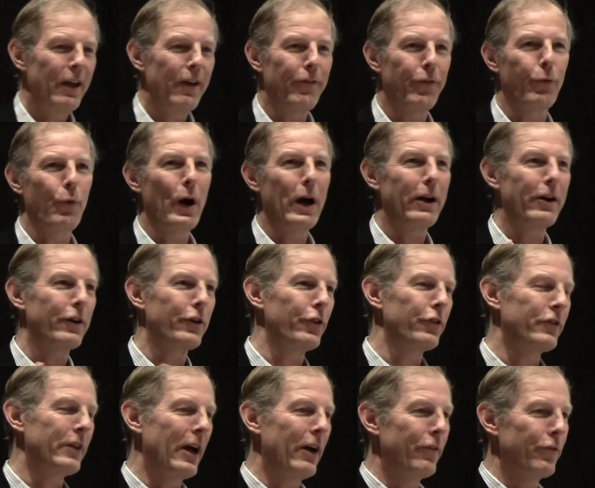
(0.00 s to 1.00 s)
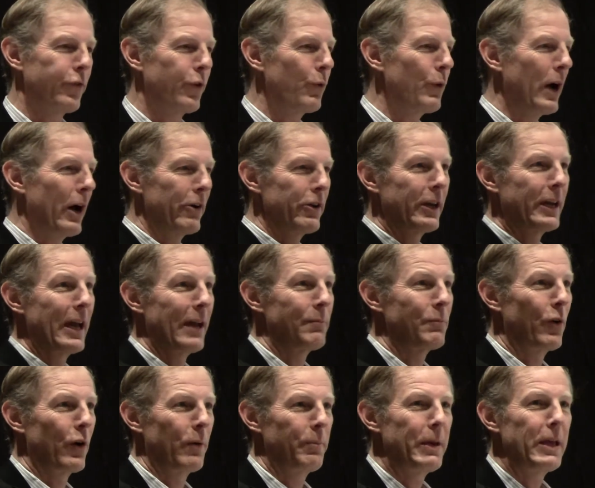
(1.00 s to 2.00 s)
If water goes down for a while, you
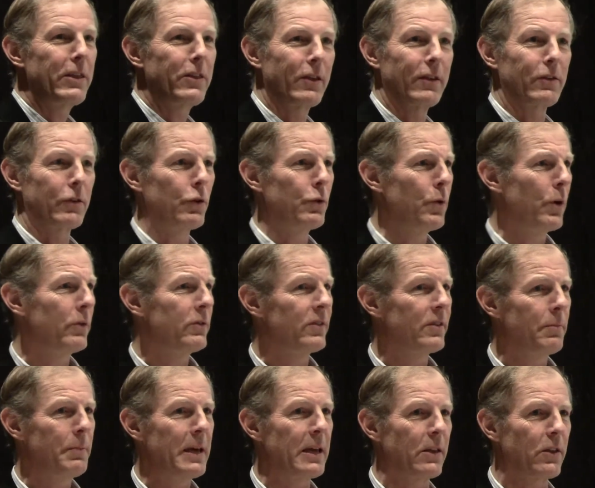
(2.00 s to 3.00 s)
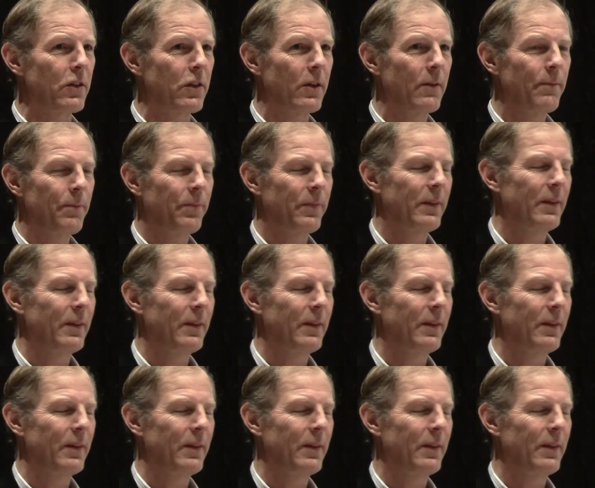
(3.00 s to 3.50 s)
get more beaches. Who owns the beach?